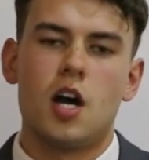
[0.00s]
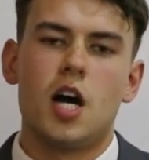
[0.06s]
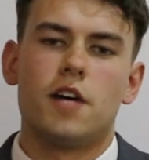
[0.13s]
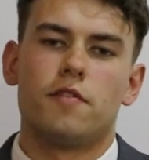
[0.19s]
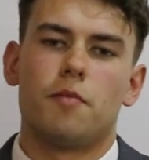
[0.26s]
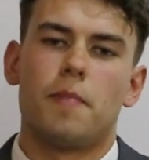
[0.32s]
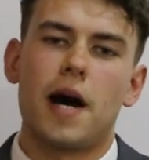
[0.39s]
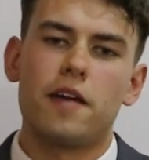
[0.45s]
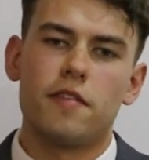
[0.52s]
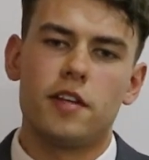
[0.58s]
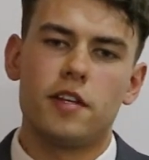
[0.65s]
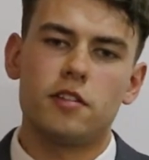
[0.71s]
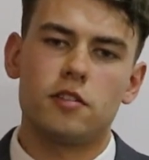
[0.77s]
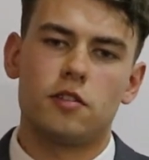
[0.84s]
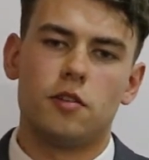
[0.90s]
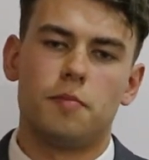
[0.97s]
For
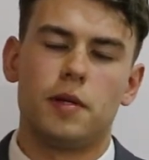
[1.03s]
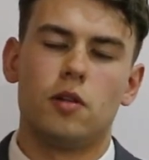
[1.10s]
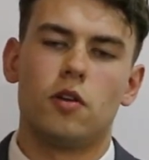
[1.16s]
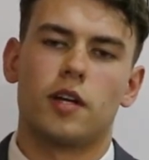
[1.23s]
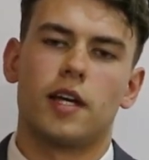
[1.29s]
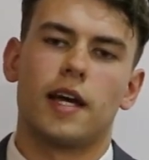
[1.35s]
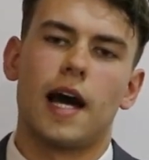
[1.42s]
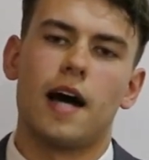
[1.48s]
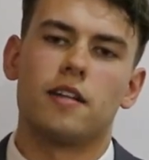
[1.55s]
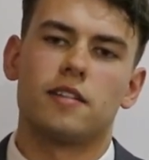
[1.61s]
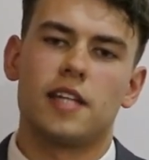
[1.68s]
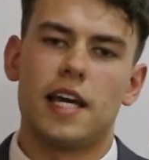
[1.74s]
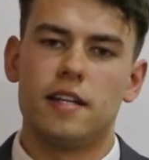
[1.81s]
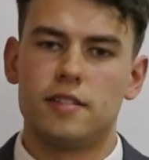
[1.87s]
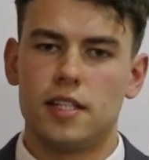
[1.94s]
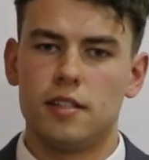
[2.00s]
Padnis, you'd be looking at
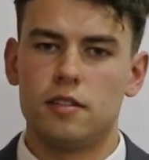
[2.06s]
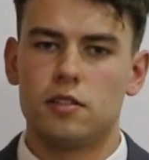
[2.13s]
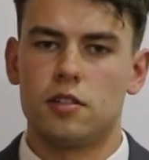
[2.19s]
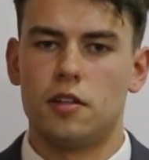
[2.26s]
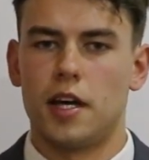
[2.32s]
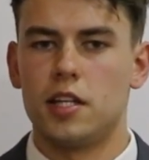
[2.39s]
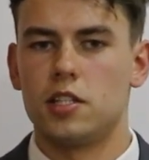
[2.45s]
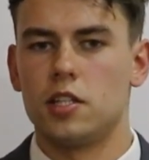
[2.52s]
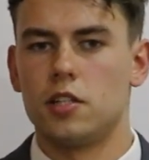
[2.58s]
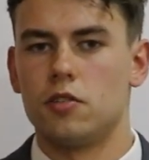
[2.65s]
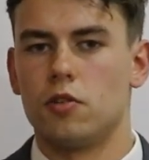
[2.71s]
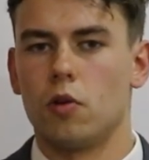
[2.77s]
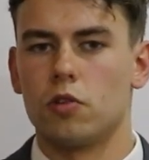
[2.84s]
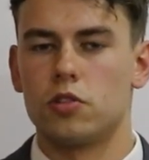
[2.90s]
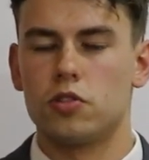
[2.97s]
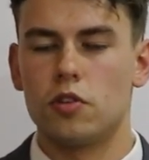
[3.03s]
18 to 19-year-old
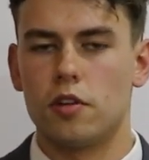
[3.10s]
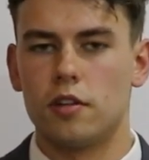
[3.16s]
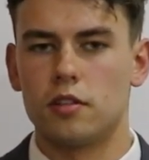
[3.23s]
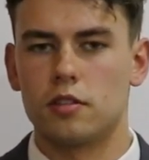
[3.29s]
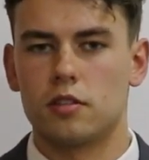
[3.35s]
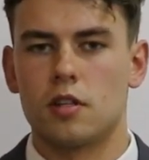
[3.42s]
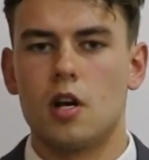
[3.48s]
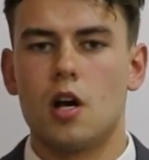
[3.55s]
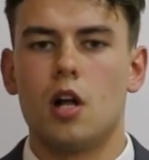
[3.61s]
students